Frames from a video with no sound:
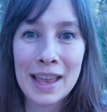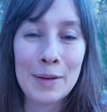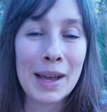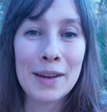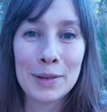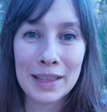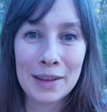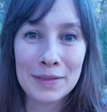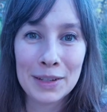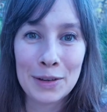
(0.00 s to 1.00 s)
Anyway, I would
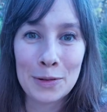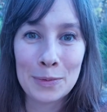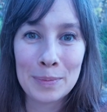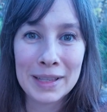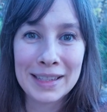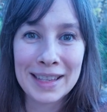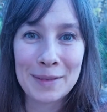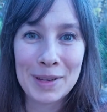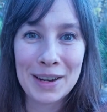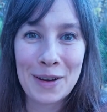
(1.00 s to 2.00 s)
love to know. Please
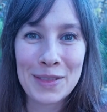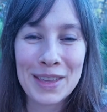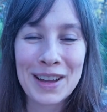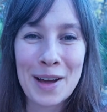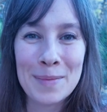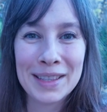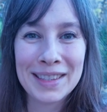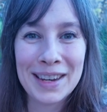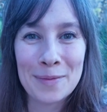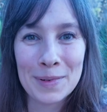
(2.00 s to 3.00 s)
let me know in the
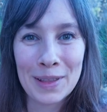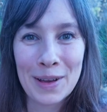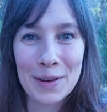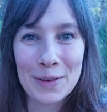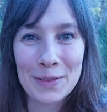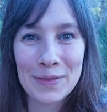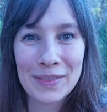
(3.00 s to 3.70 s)
comments down below,